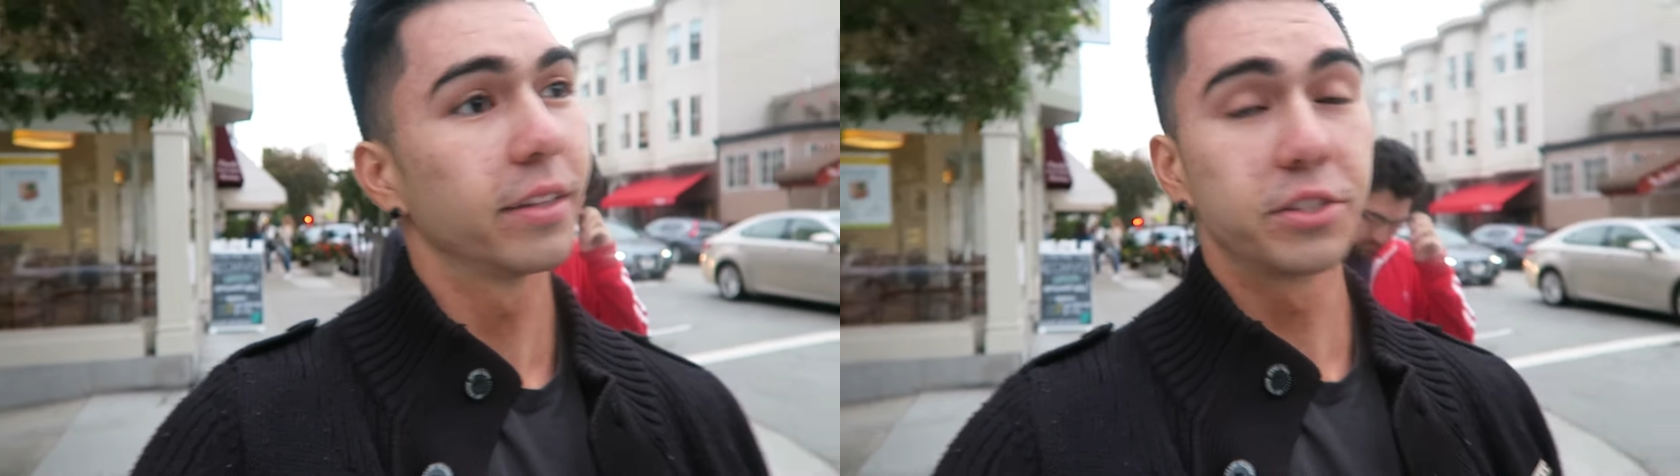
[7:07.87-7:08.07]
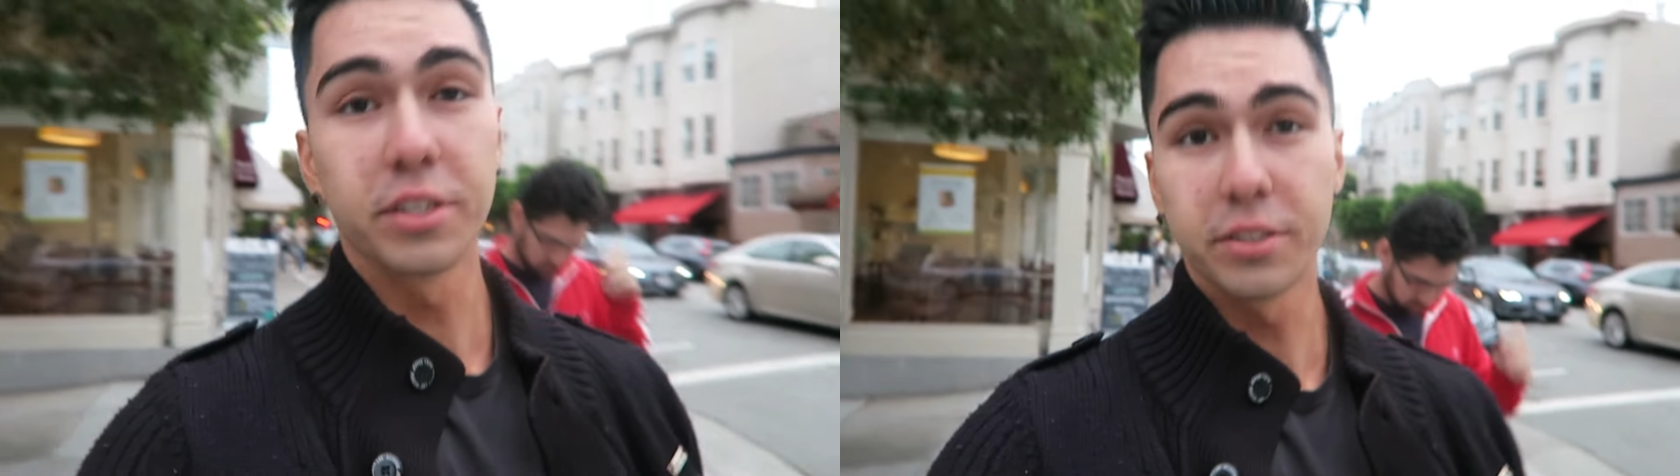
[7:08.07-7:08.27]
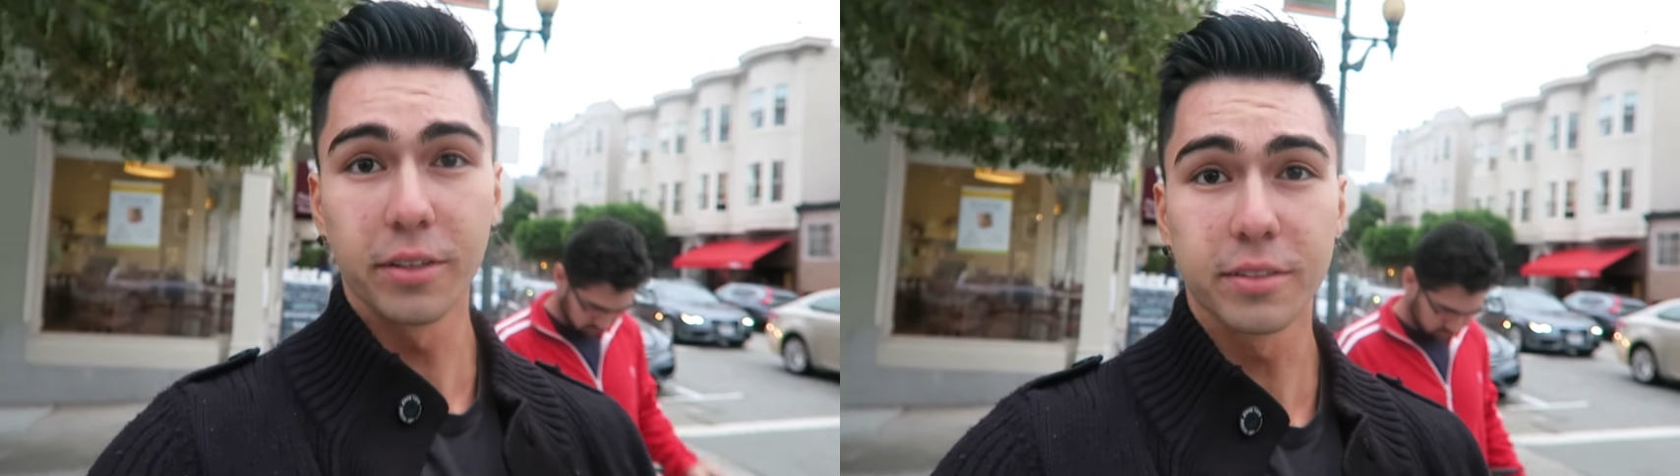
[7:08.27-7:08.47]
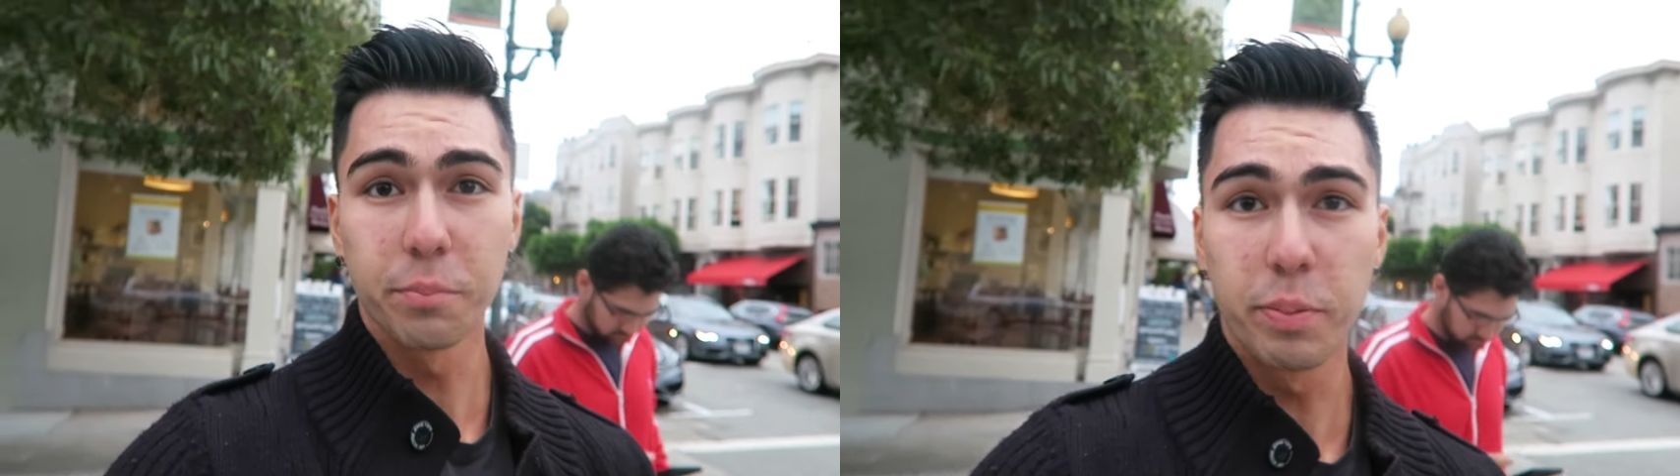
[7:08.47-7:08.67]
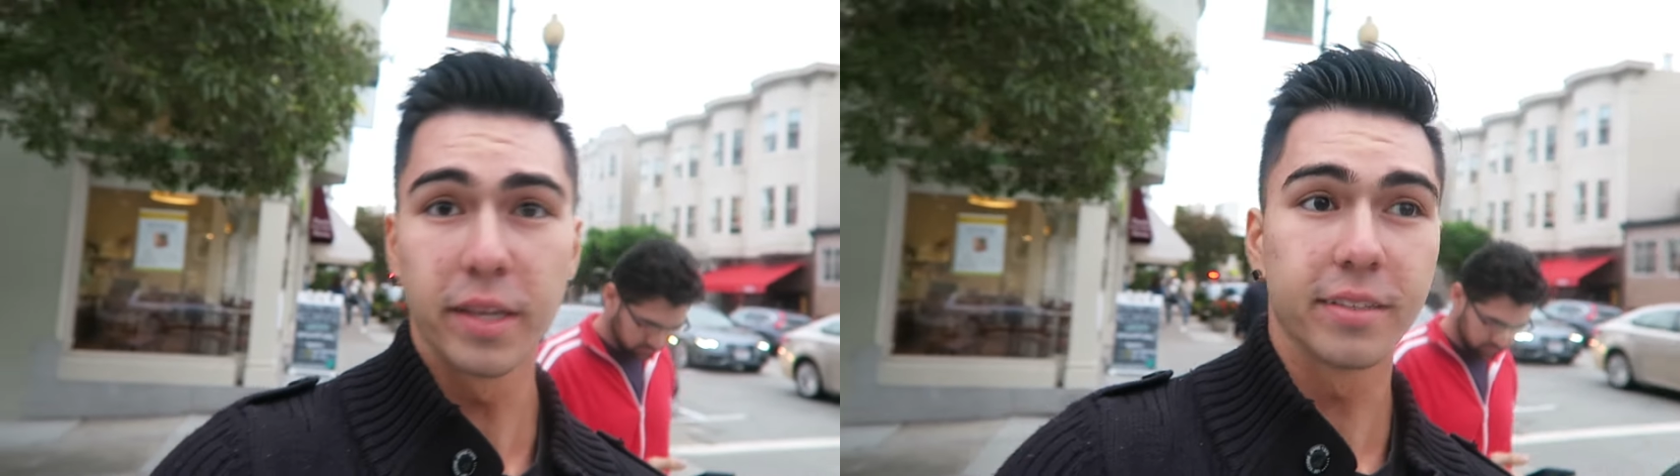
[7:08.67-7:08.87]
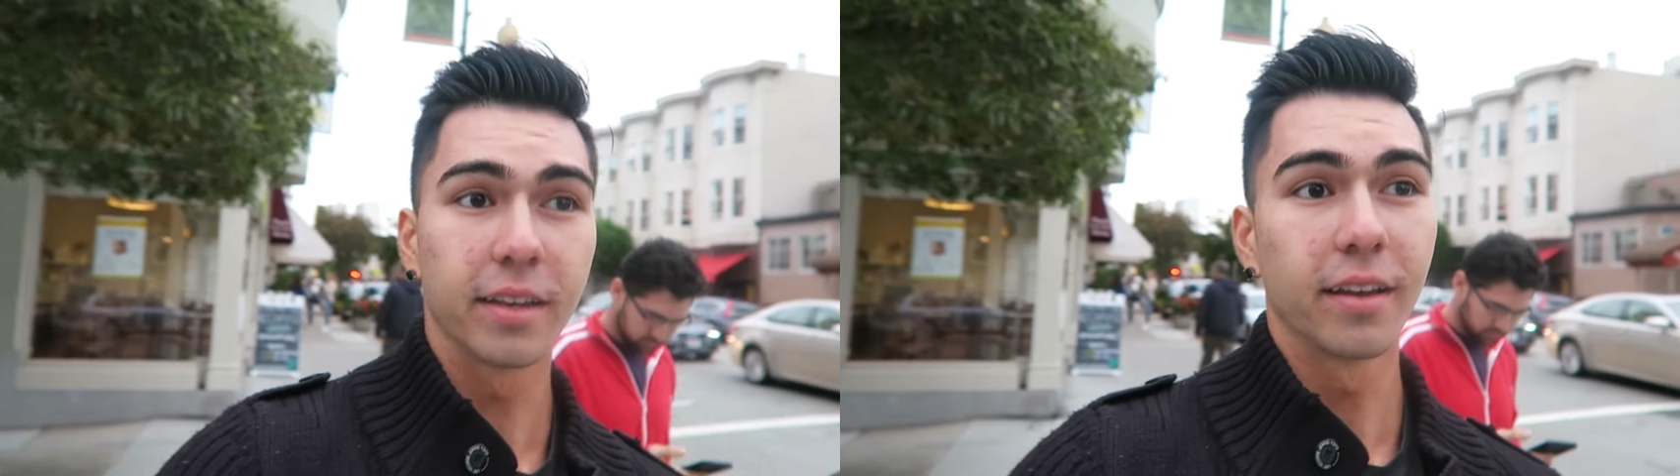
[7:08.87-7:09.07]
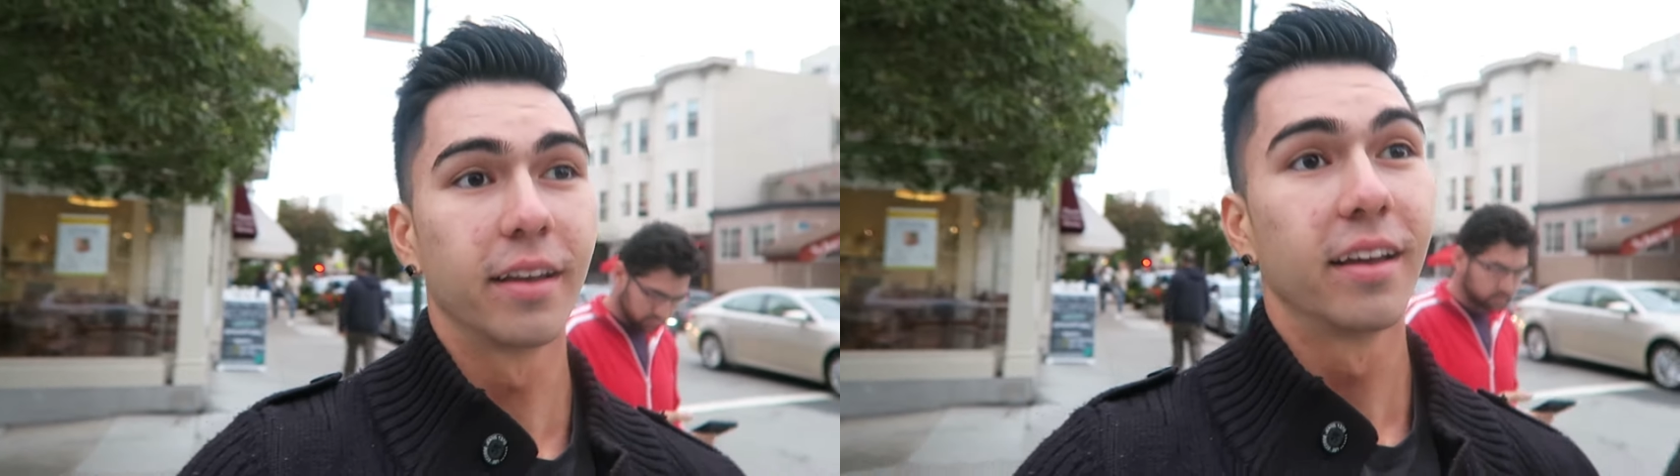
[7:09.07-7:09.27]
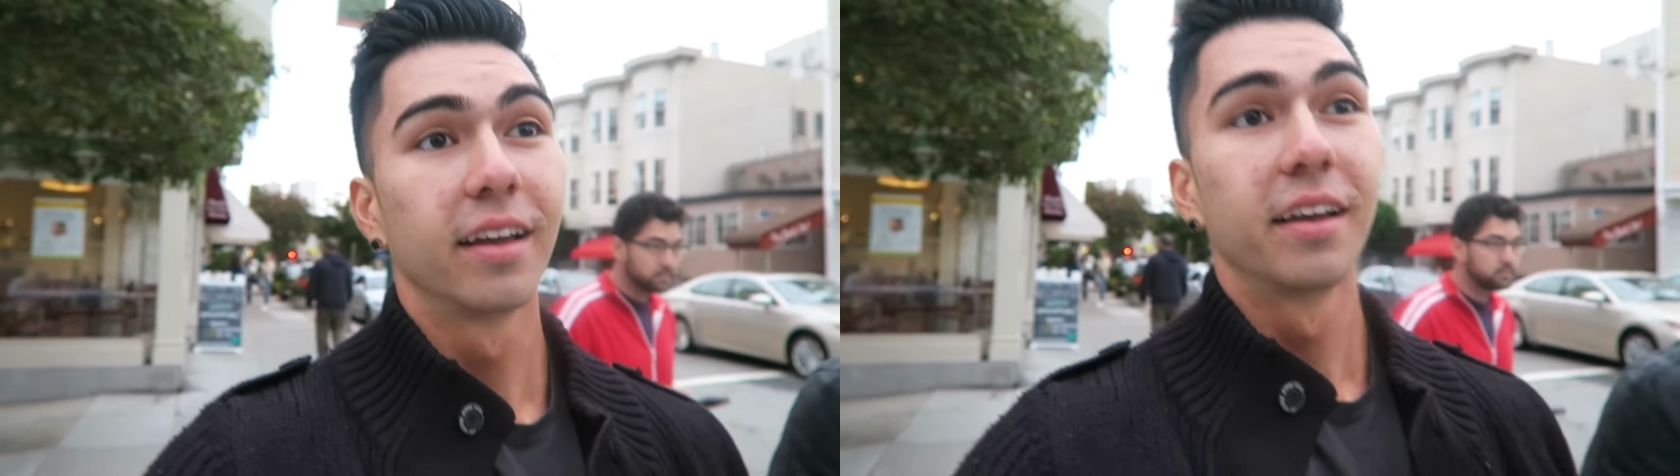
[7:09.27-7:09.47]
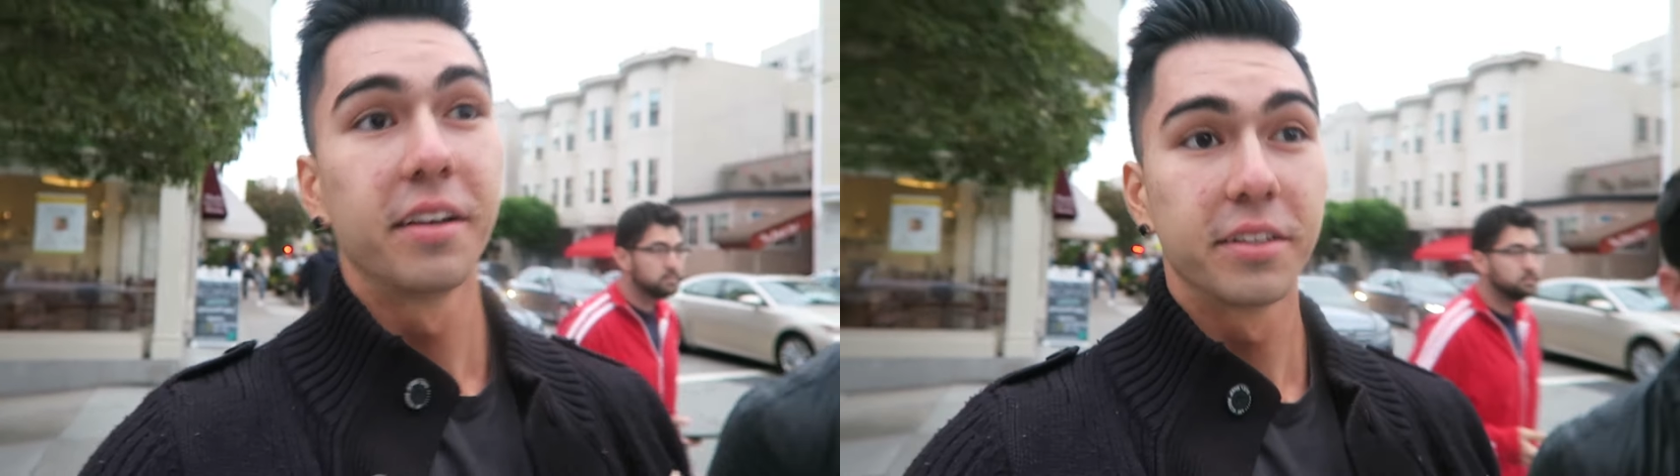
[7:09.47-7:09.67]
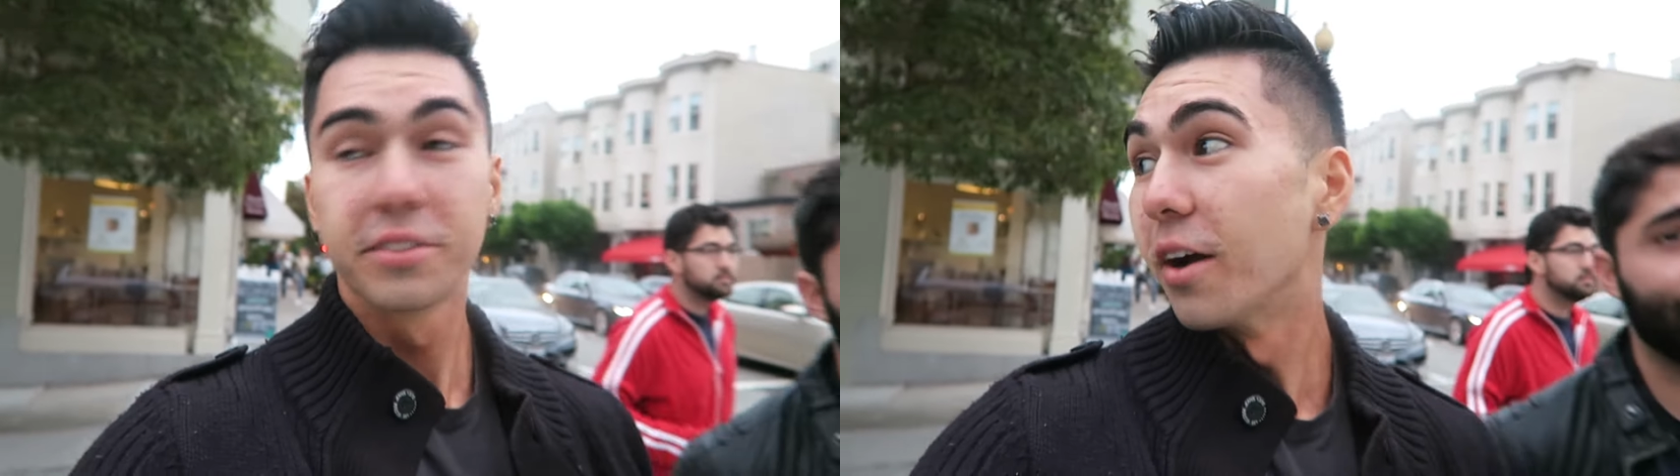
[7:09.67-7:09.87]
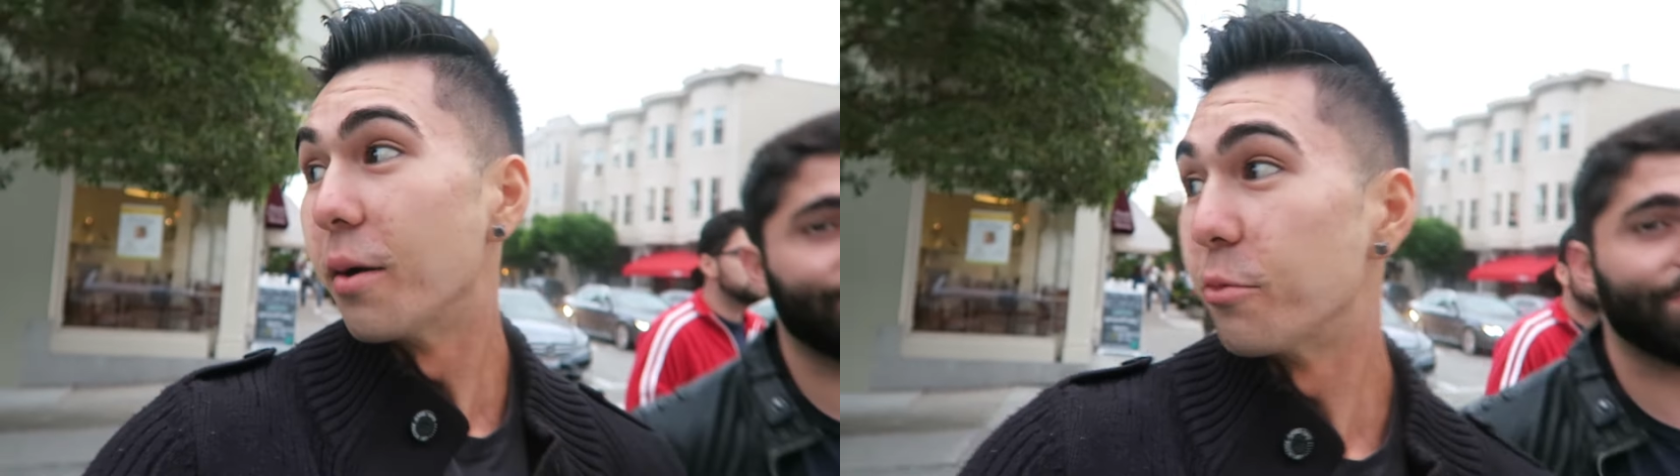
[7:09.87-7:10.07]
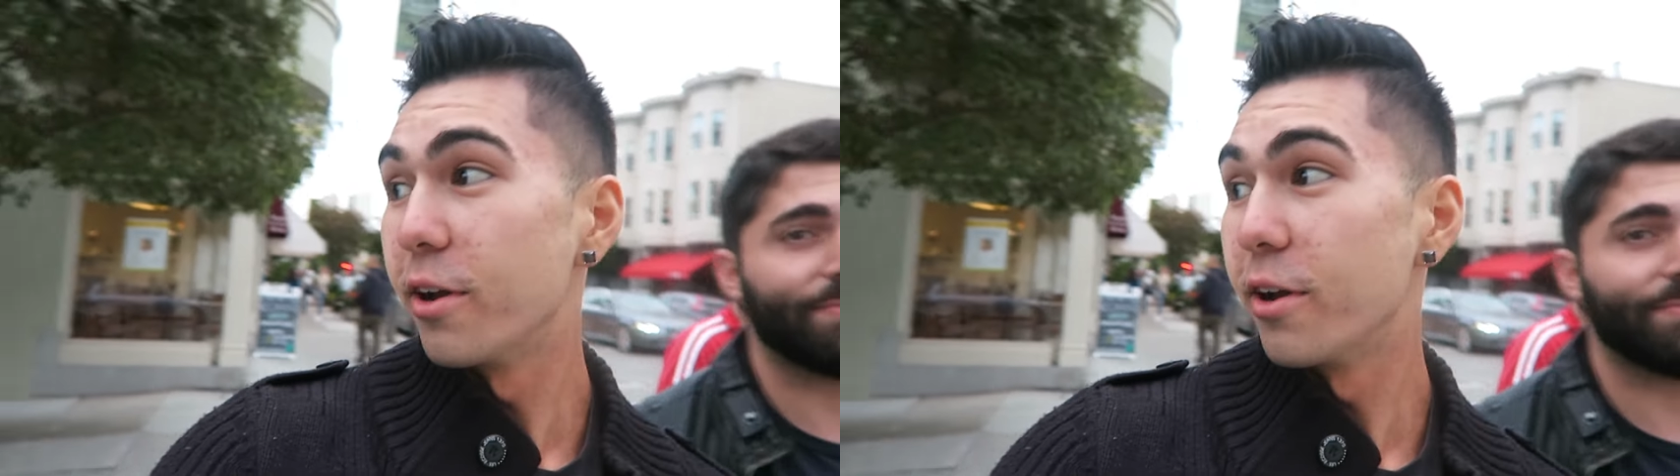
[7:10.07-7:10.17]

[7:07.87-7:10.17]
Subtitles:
just to eat some pizza. So I'm